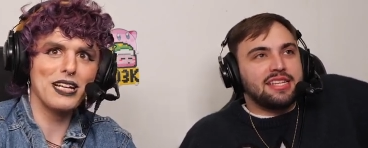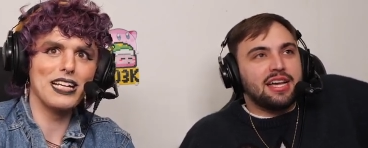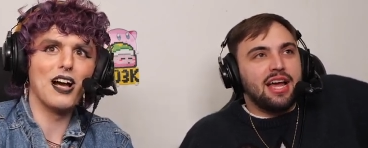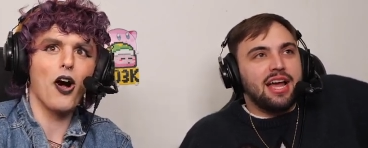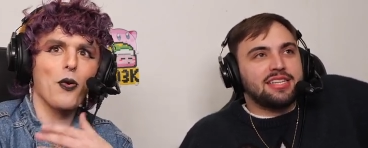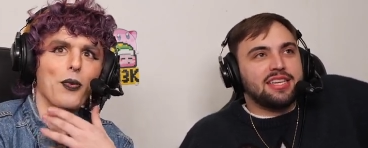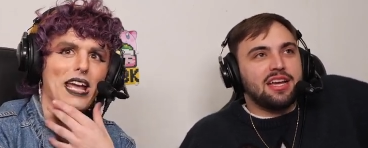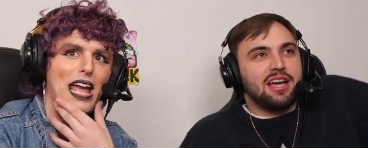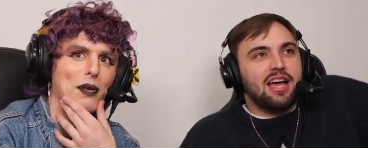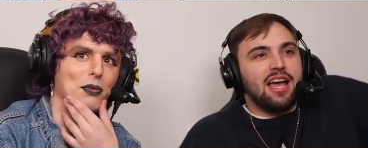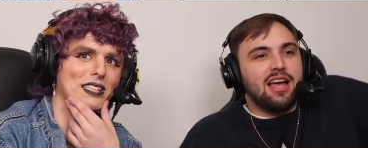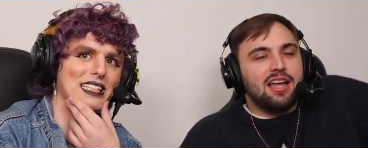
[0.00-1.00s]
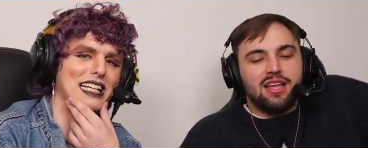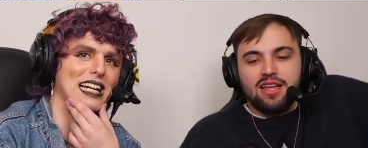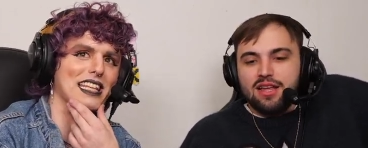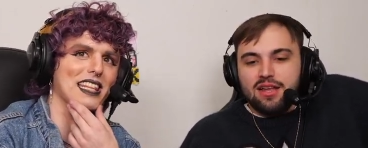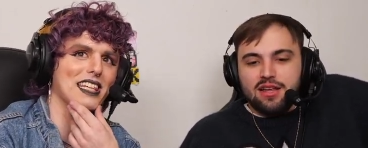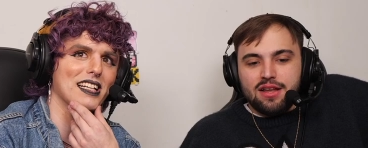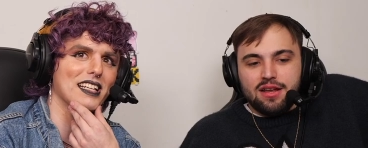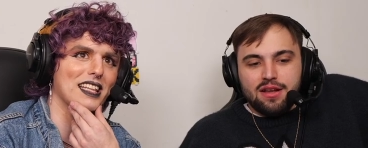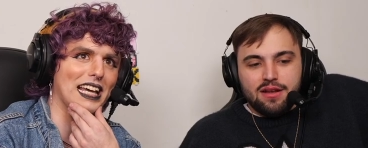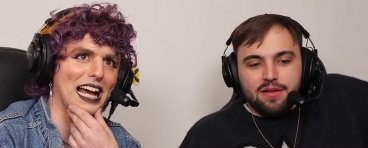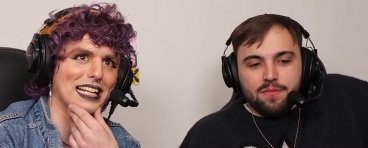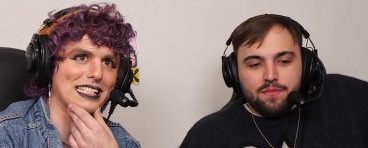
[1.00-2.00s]
Speaker 1: a, we? A, are we able to get the
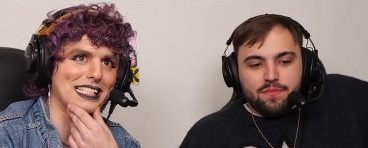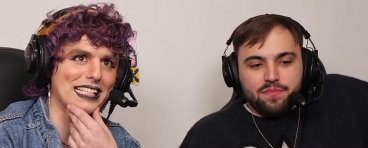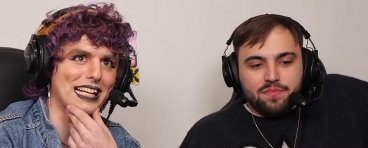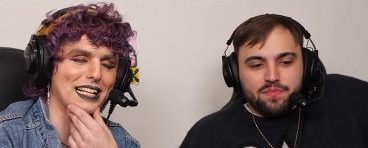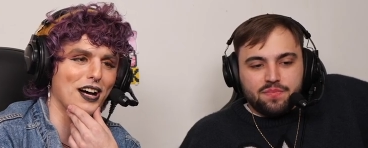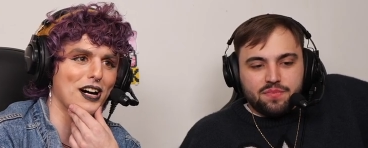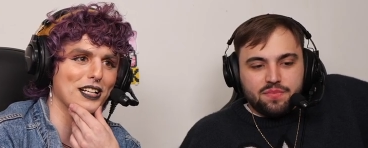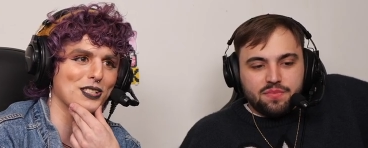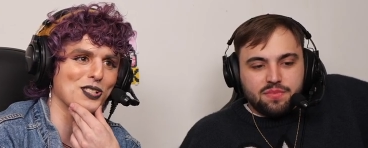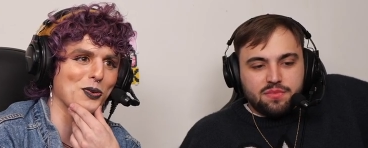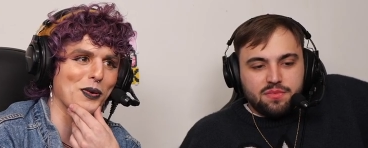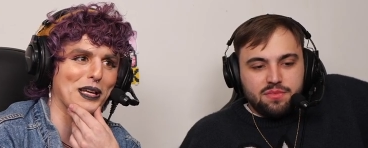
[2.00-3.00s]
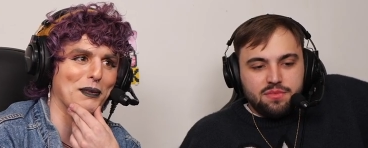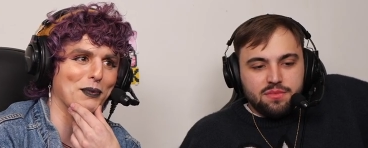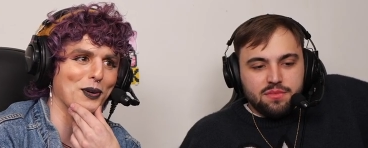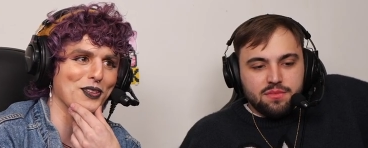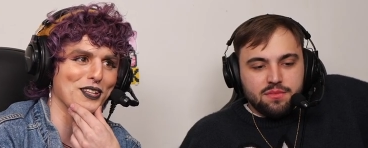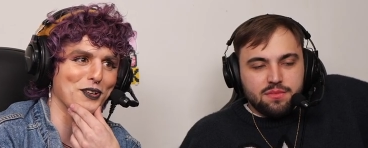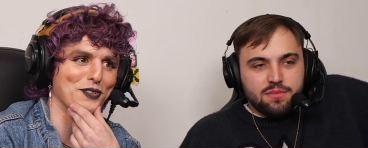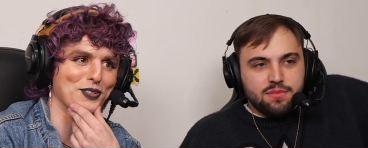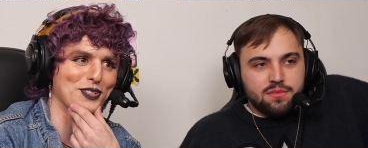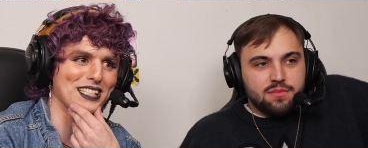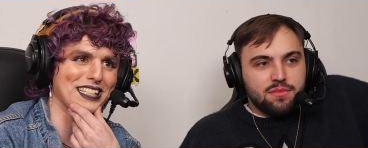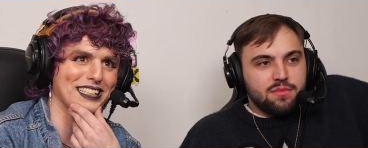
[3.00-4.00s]
the headset on so we can both
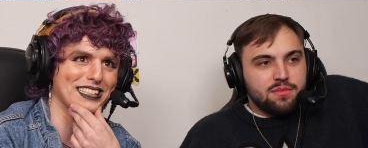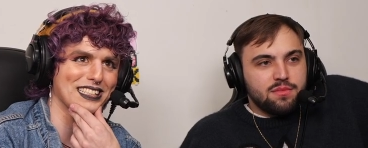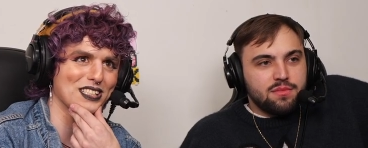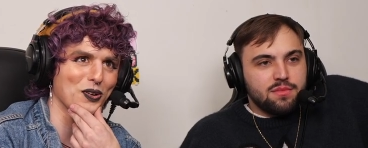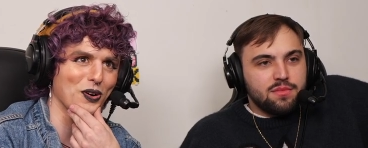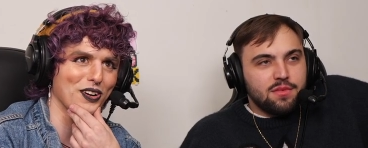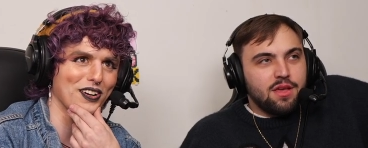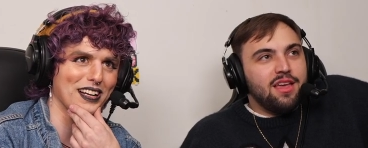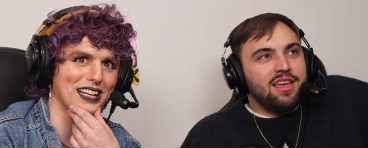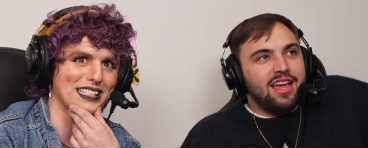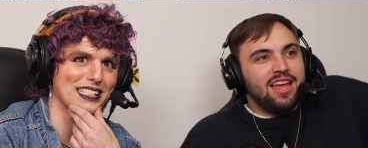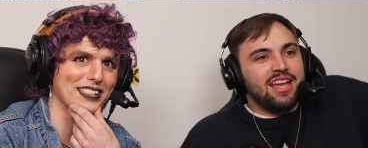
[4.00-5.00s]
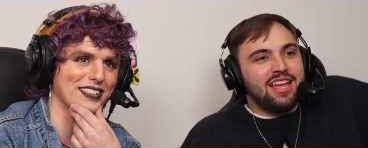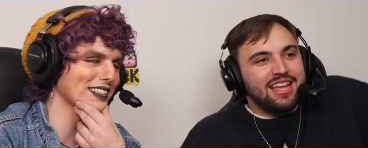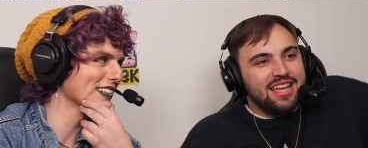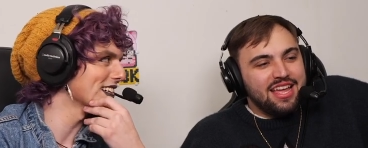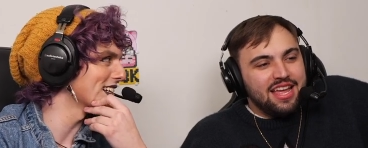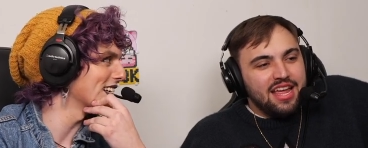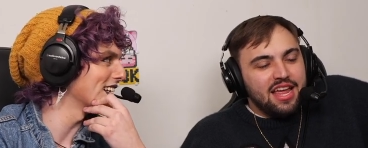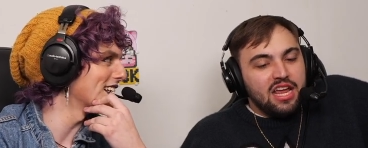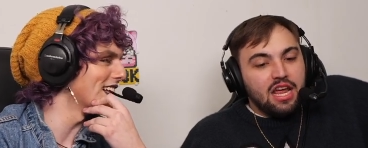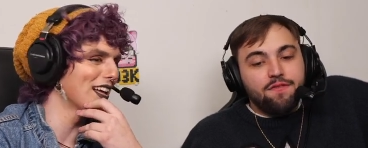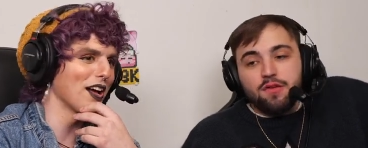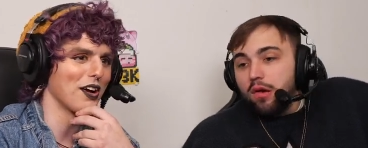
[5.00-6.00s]
interview Steelix, or is there
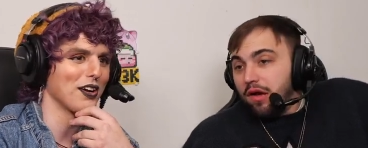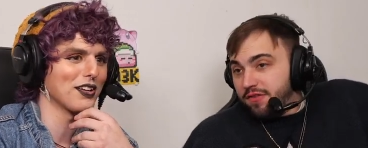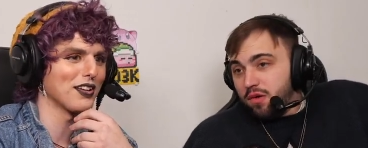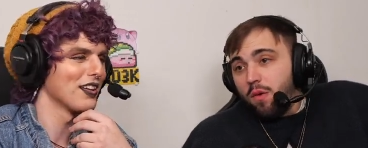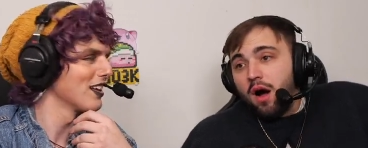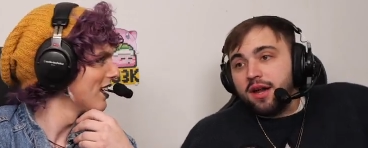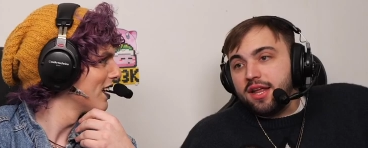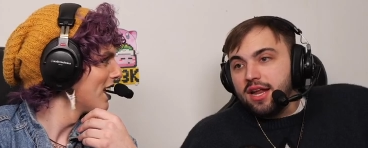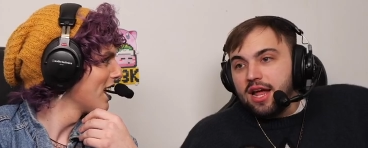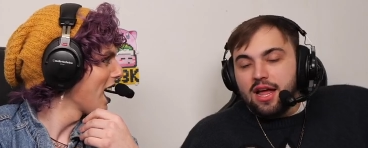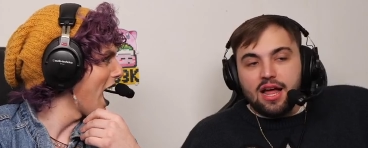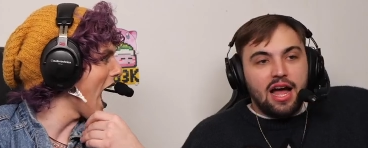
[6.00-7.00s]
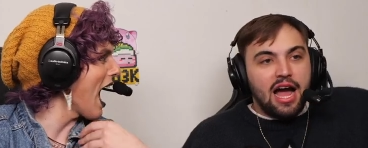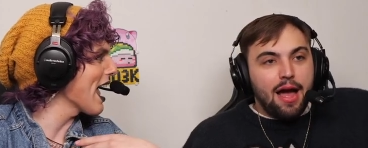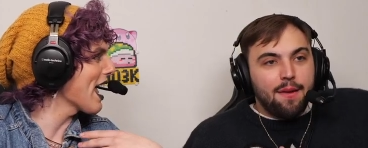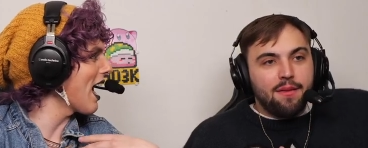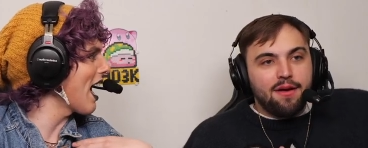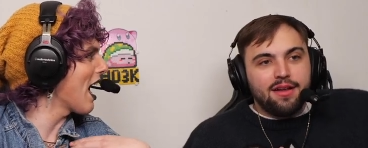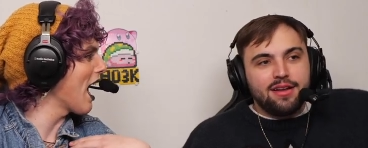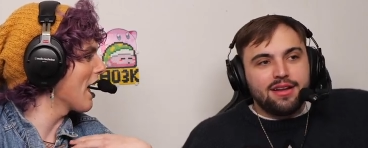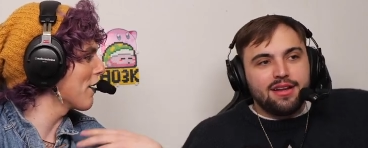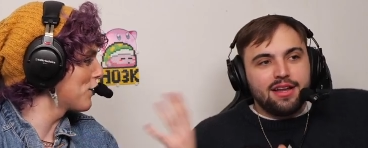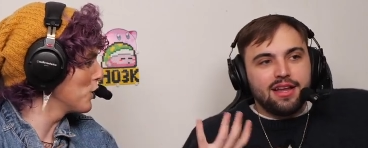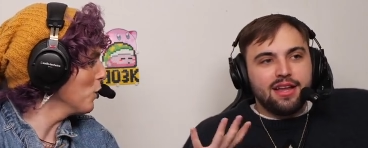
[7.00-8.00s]
Speaker 2: if you, if both you of you
Speaker 1: it. fight to the death I, right now.
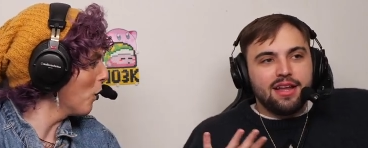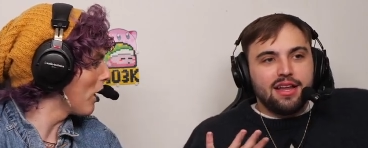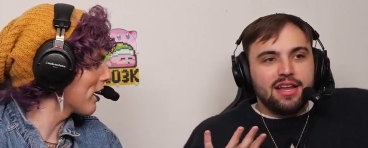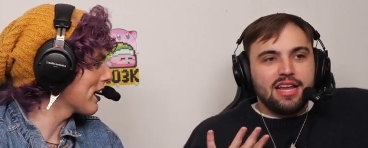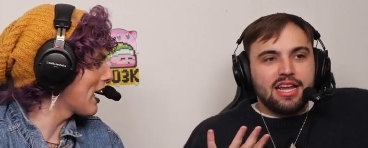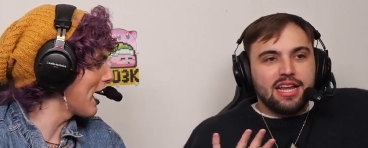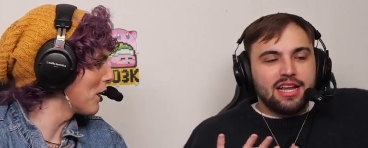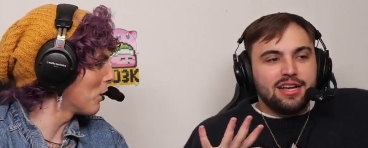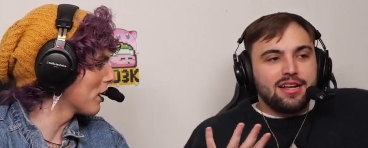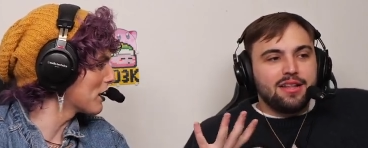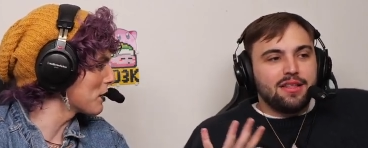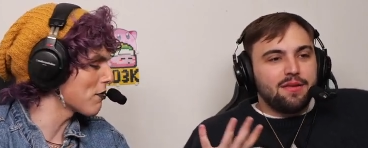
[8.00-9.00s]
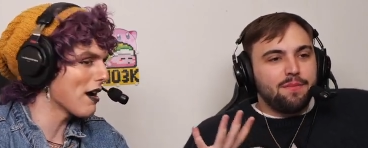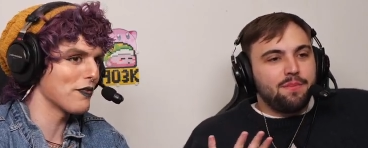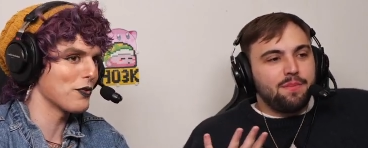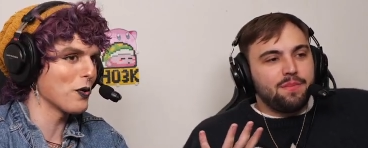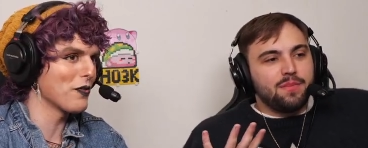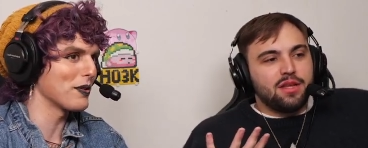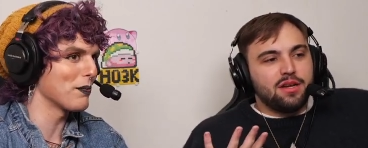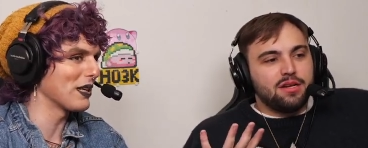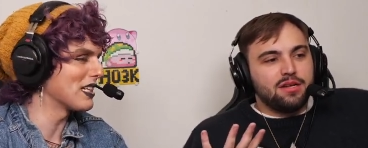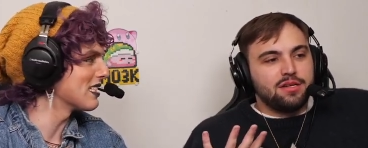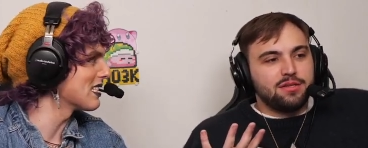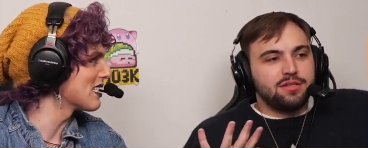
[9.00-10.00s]
If you want it, I don't want to deprive you of it
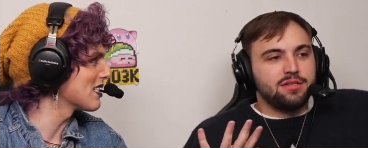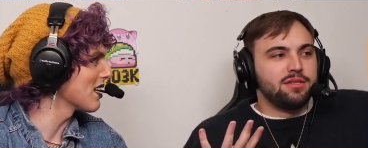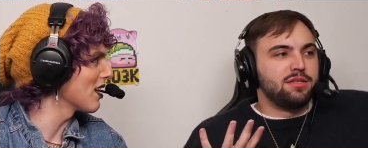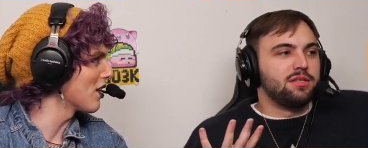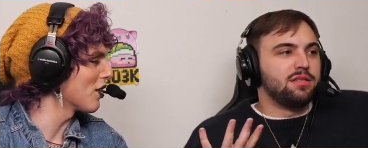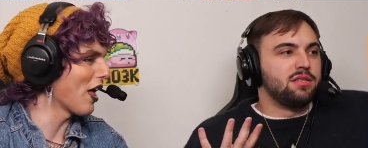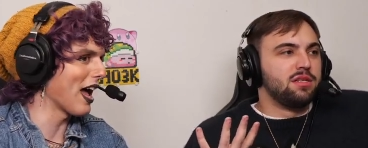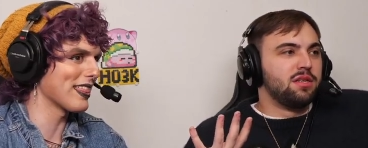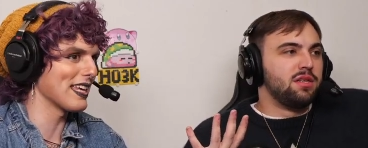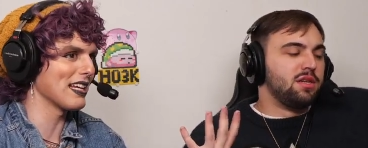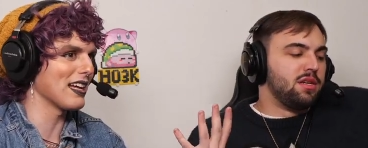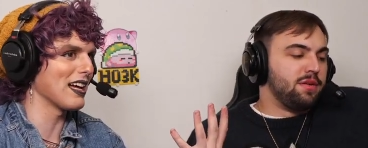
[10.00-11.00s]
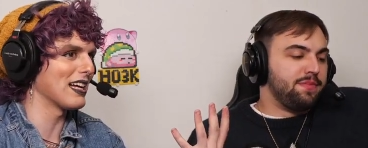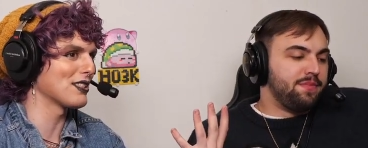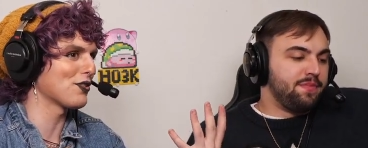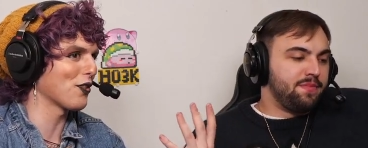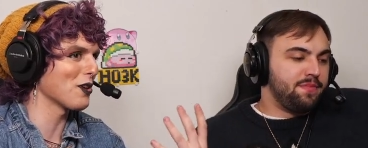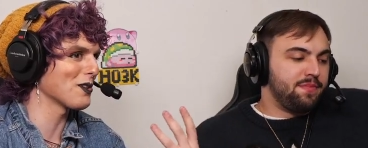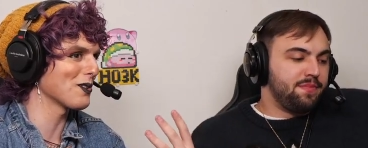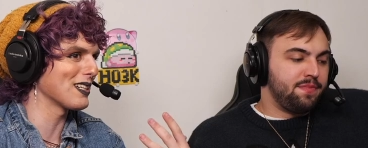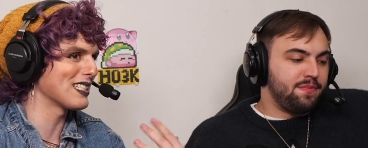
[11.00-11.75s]
because I think as far